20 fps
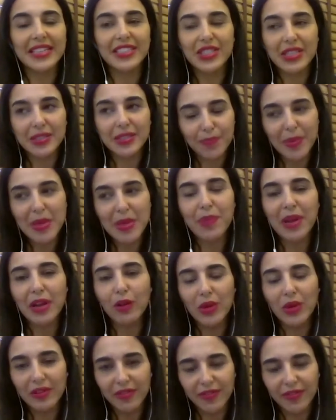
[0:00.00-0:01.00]
It just,
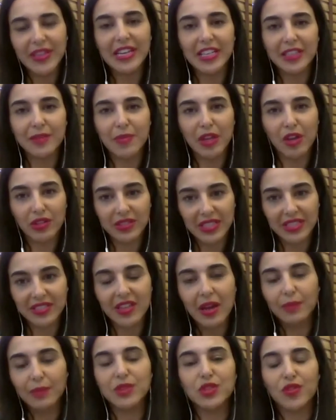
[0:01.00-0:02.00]
people will feel it because
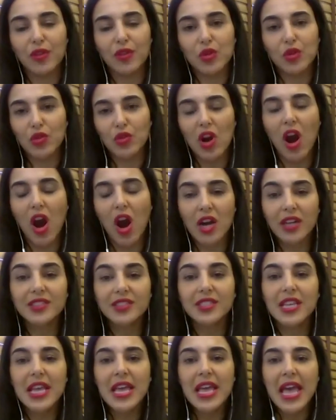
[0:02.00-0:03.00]
it comes from your
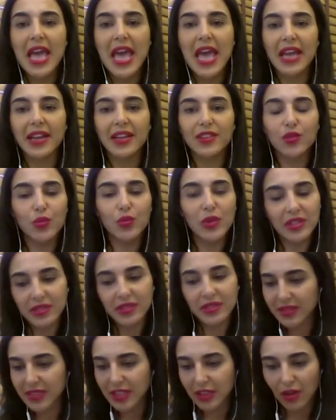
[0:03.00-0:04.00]
heart, and it
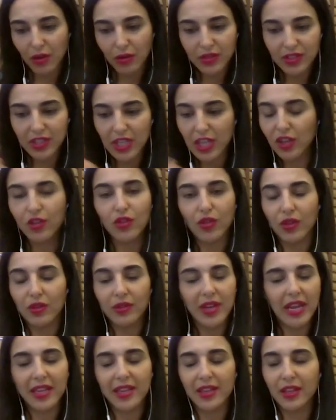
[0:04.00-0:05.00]
will,
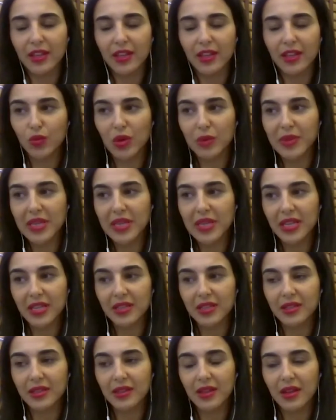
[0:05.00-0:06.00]
it will be
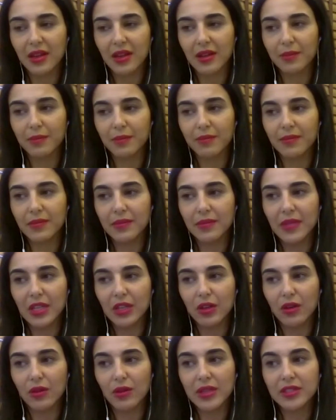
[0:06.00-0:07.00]
in
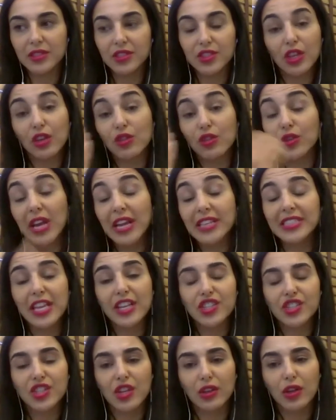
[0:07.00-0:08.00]

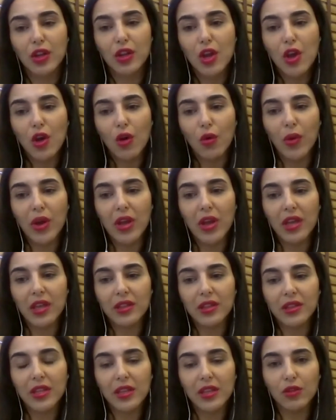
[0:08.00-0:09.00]
synchronization
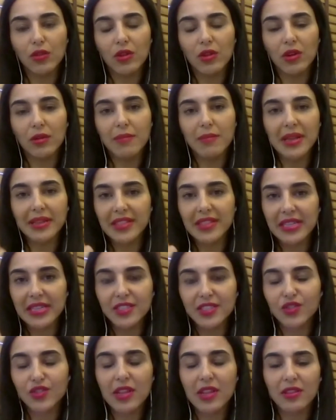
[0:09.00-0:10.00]
with your mental
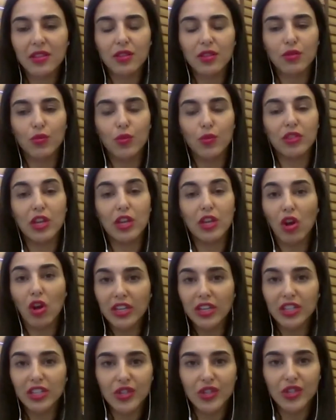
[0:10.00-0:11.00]
strength, with the
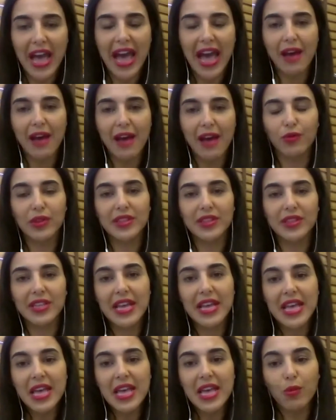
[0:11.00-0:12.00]
knowledge you have, with
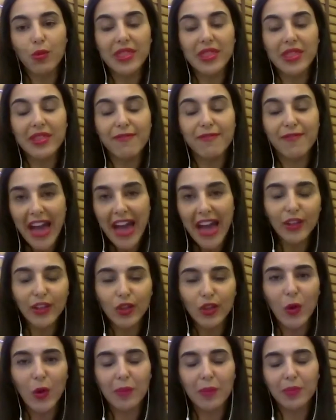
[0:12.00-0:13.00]
the
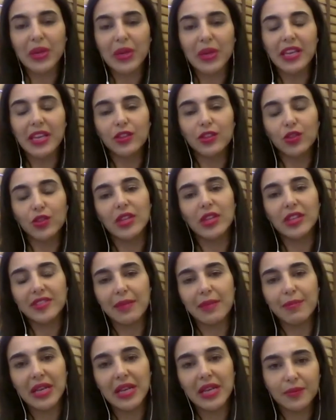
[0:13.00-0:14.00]
value you are bringing to the
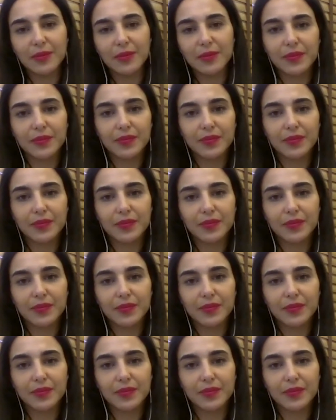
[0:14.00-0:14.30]
table.